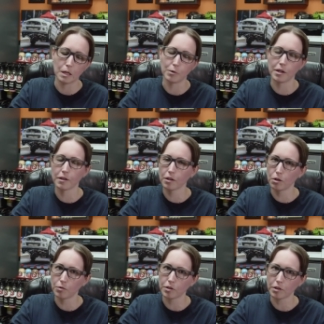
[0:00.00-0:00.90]
I'm not going to
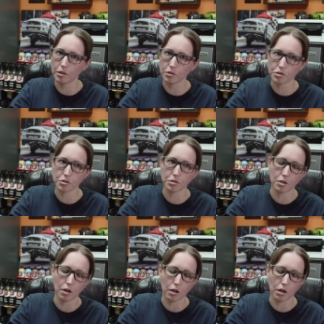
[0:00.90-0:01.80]
go into each
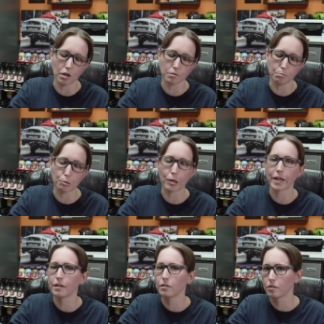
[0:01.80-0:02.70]
uh,
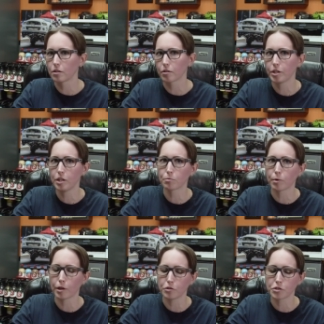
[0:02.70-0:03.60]
brand and their heat
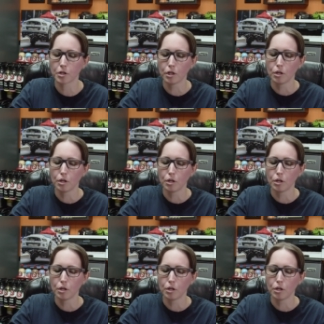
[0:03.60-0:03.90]
range,